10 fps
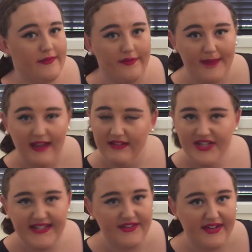from
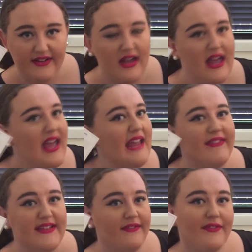allergies
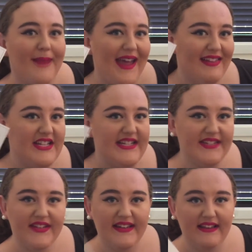
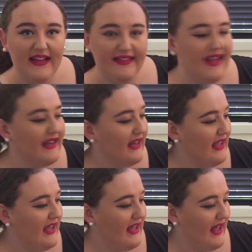or anything like that.
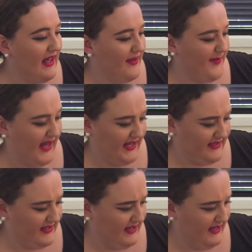And